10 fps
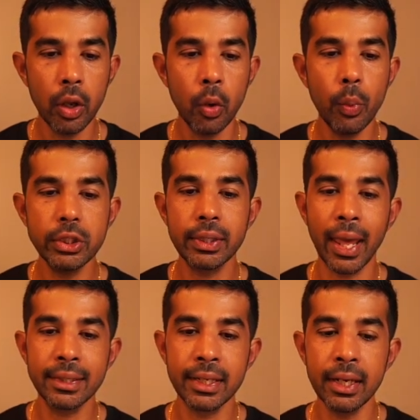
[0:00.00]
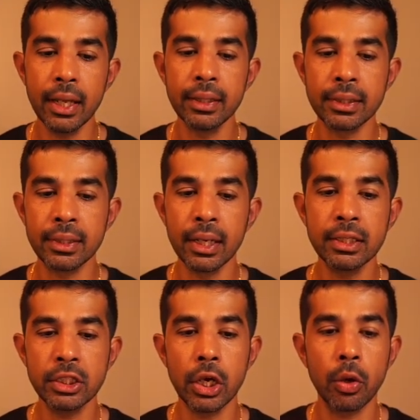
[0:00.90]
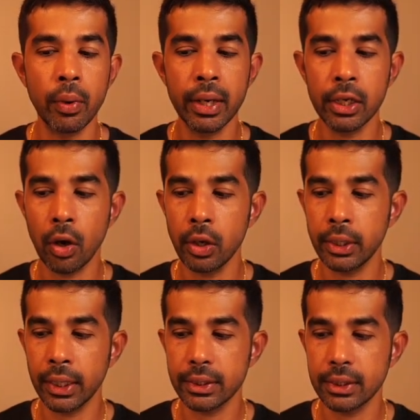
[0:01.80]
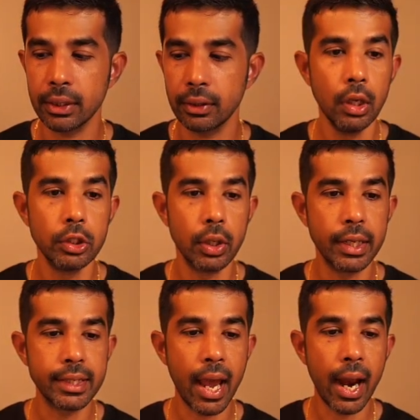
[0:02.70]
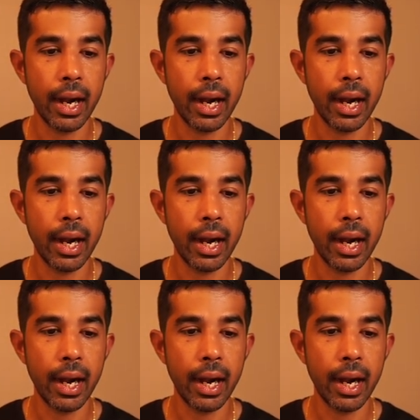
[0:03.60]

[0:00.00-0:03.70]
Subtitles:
which takes in the search query context. So let's add